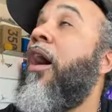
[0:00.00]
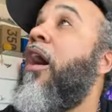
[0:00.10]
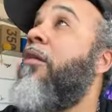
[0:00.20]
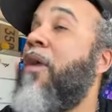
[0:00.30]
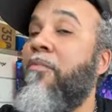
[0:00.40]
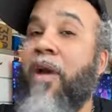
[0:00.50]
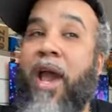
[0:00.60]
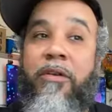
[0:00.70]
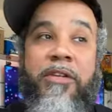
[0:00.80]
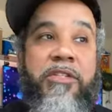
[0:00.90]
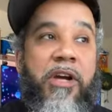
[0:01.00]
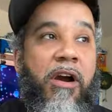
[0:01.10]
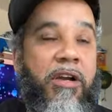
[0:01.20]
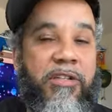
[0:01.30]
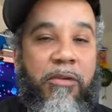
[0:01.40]
all my batteries
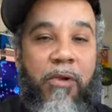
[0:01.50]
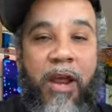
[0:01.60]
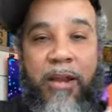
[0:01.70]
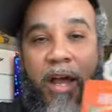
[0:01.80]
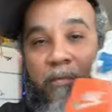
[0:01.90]
charge up right now.